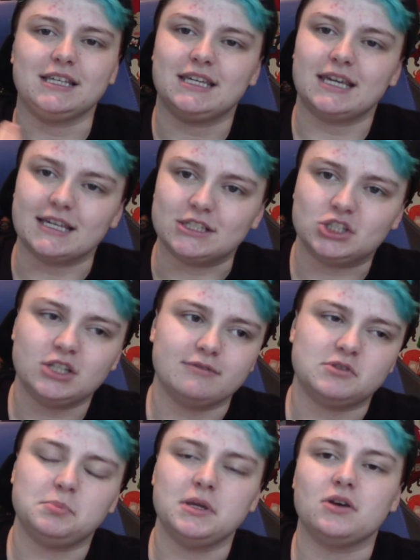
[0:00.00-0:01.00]
the kids, she
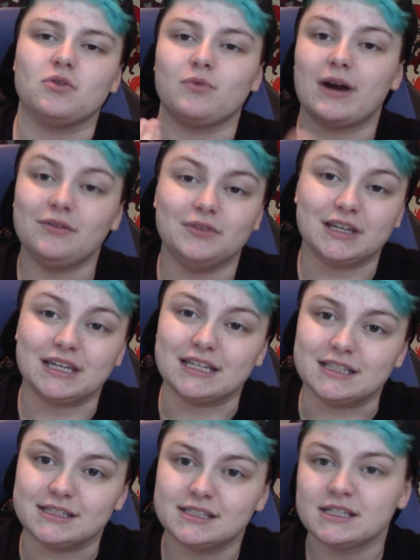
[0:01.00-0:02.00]
loves being around the
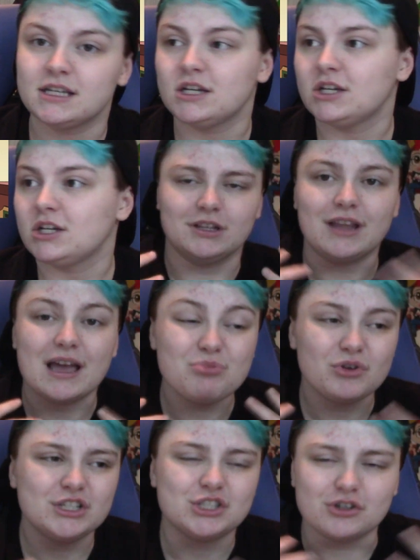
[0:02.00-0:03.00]
kids. The
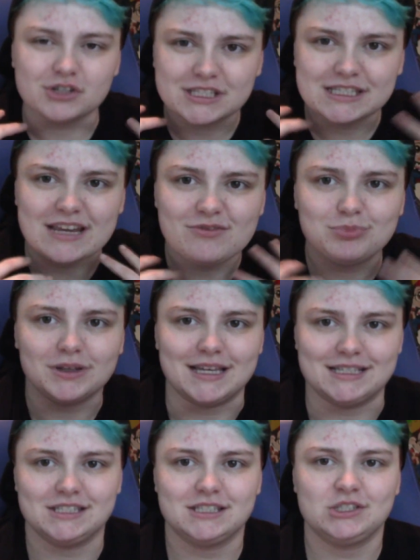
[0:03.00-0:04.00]
library is her safe
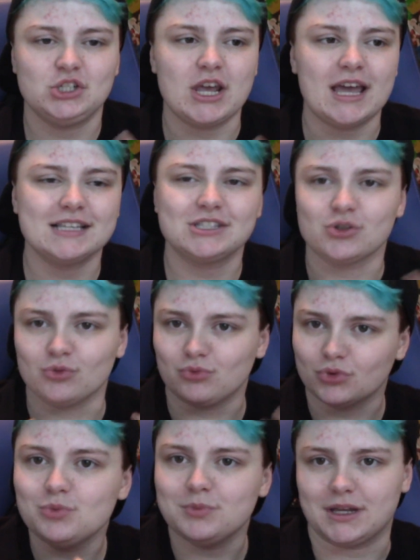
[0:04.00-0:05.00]
place. She has her
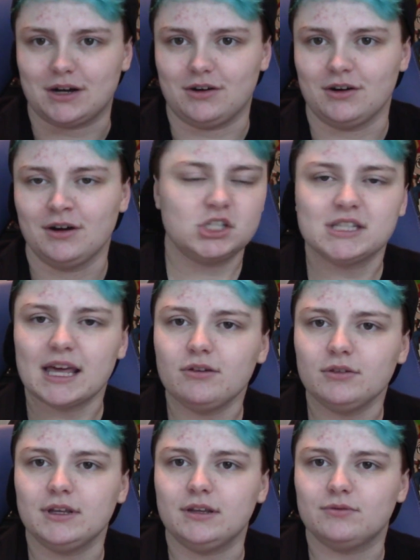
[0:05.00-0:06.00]
room there. She's
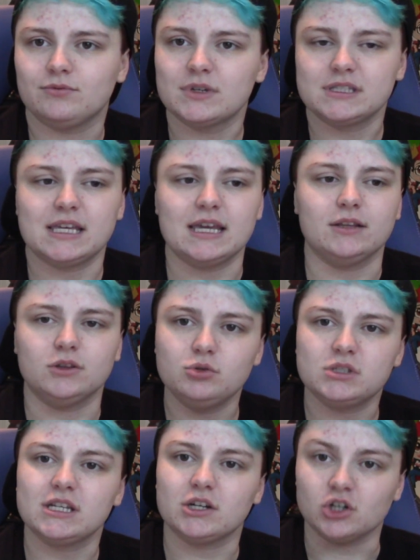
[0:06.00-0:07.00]
not only risking
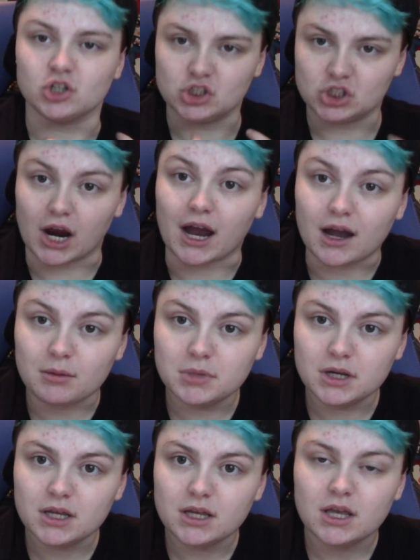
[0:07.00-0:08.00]
losing her
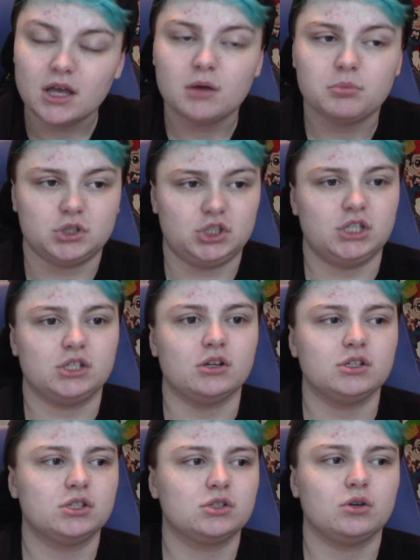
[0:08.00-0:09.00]
job, but she's
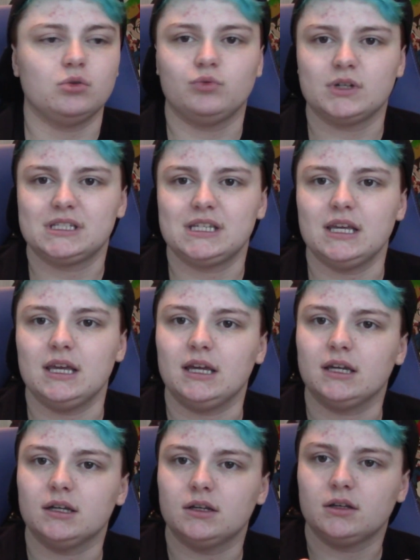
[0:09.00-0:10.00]
also
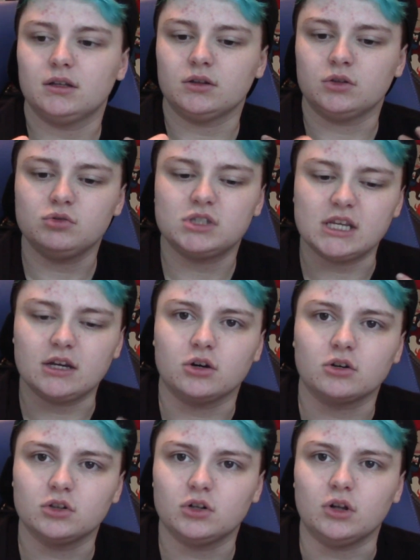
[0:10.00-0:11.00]
risking losing
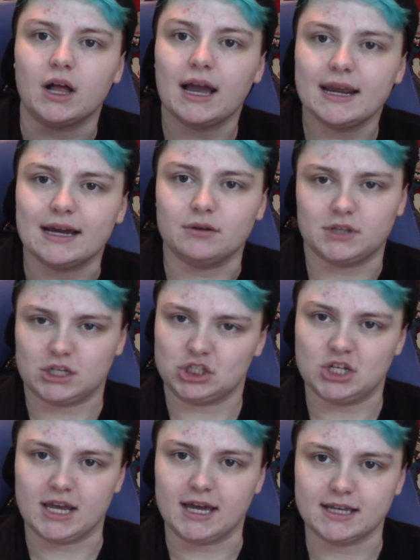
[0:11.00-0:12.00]
her little hideout
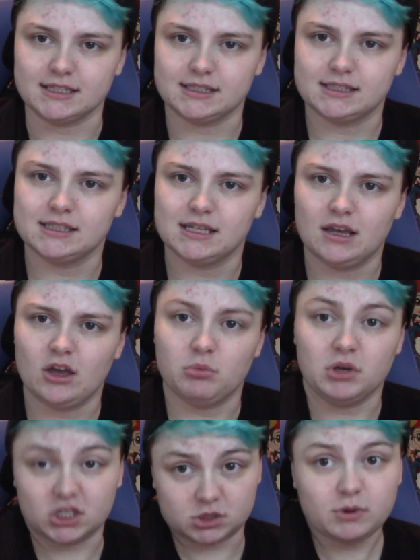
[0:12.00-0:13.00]
that she has.
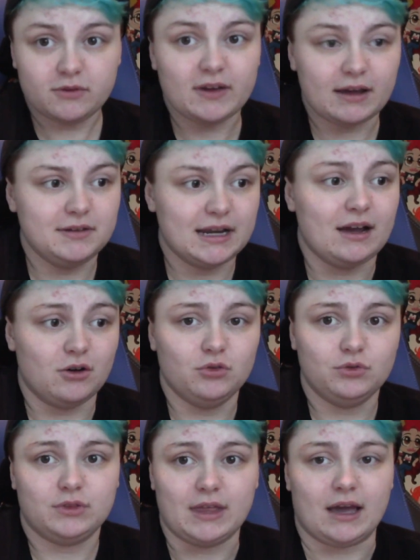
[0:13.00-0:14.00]
Because we found
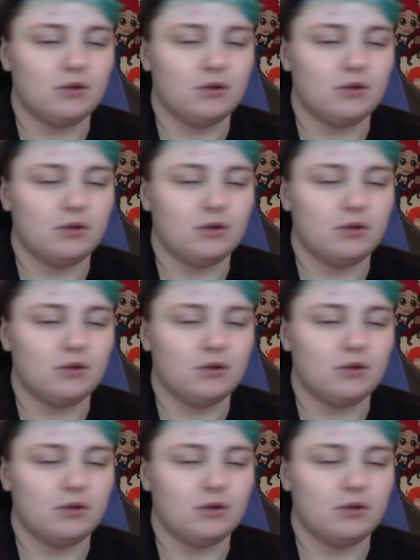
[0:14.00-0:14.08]
out